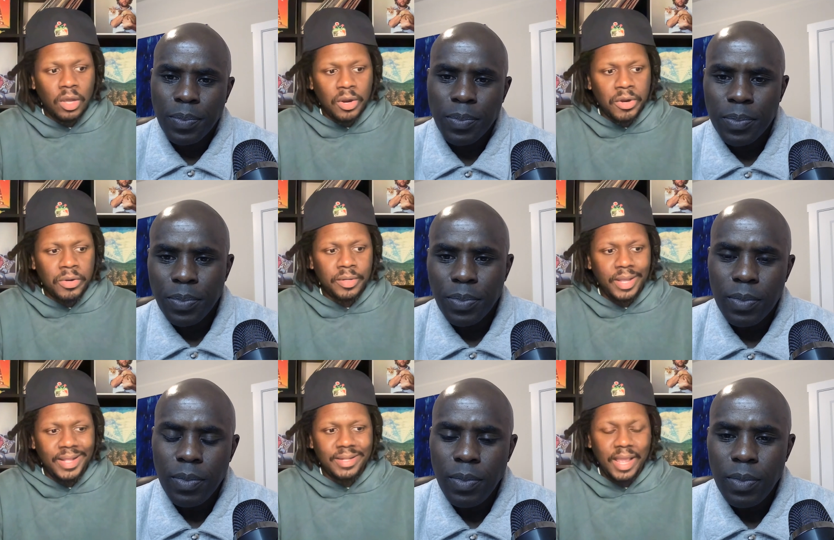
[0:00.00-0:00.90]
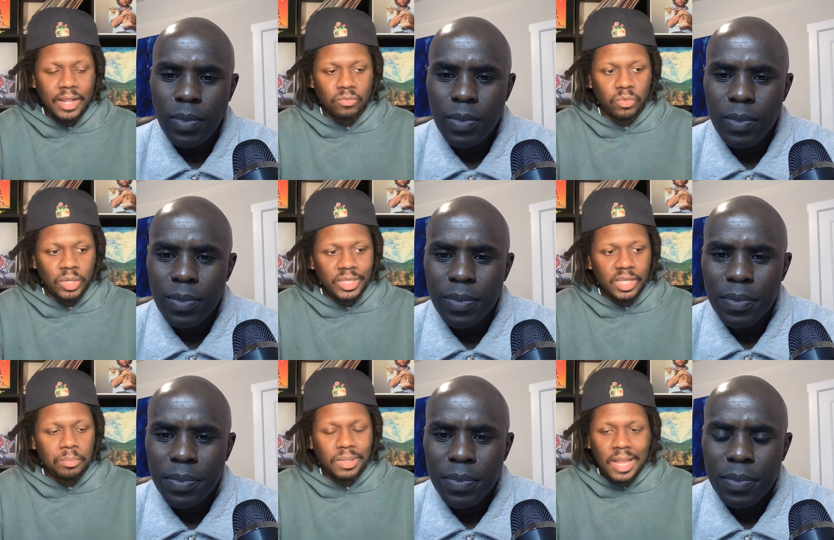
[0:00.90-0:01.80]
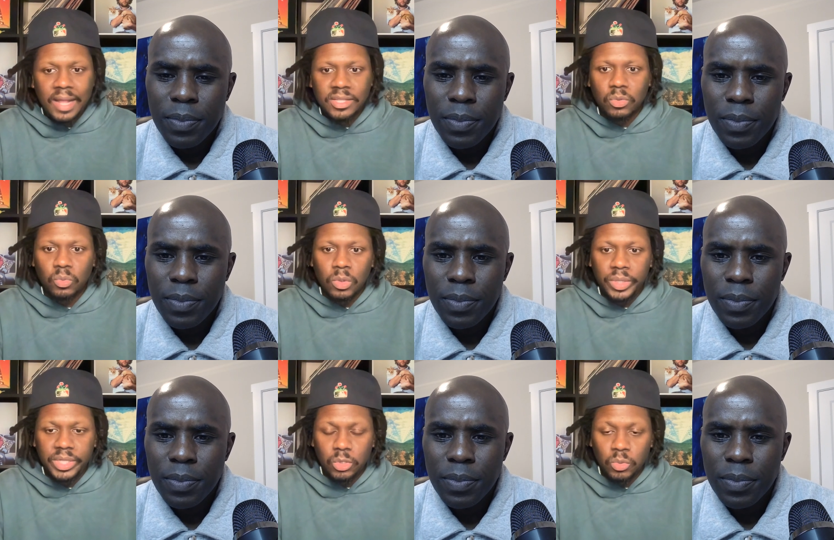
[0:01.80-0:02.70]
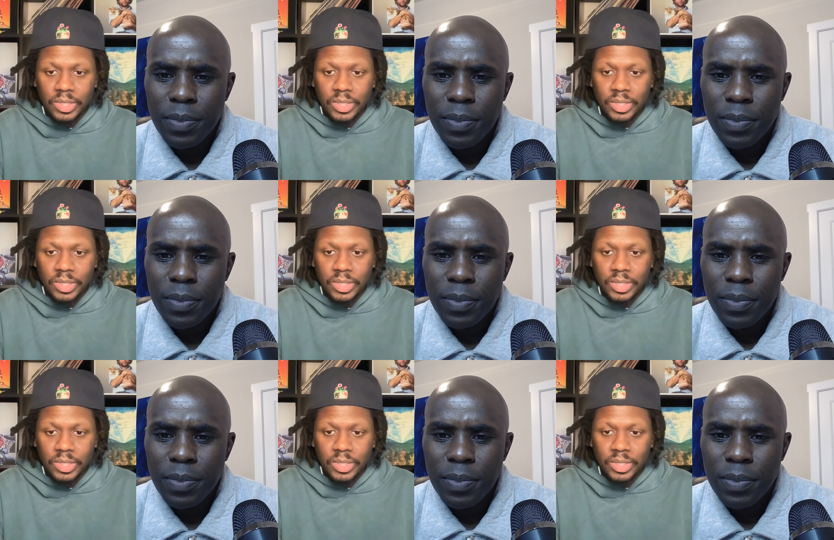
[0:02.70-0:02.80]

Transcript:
Speaker 1: learn and and really apply to what we do